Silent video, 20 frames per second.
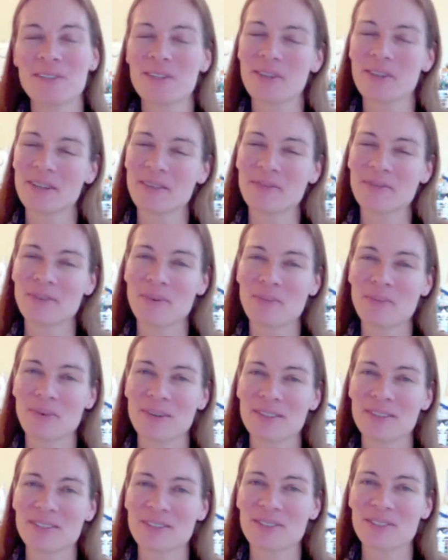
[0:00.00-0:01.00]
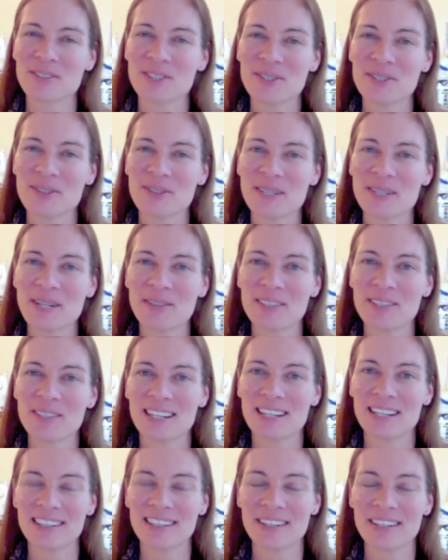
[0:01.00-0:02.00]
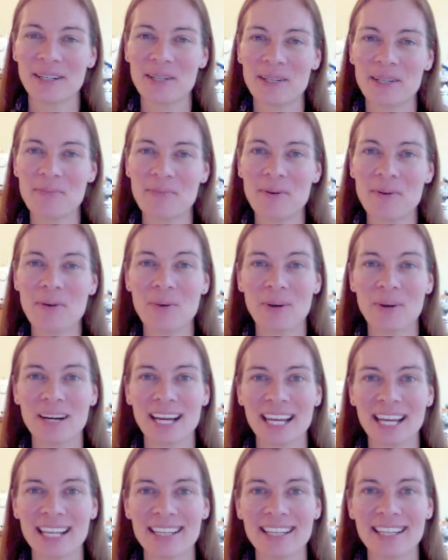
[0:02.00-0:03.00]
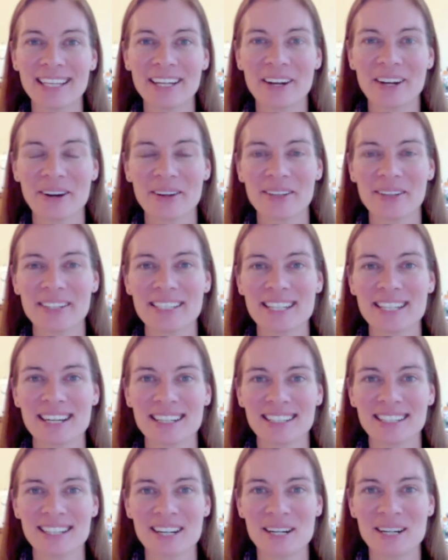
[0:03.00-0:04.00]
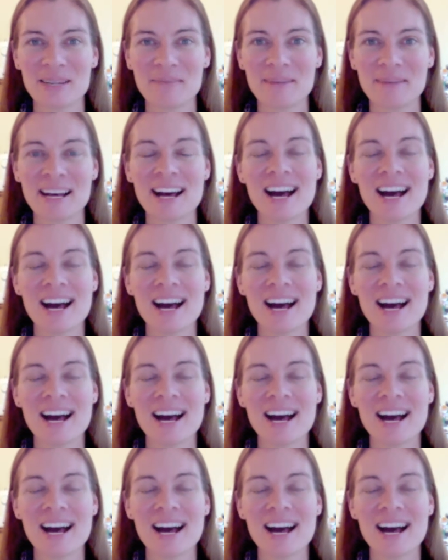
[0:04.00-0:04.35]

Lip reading: dirtyfootprintsstudio.com or haleycarla.com,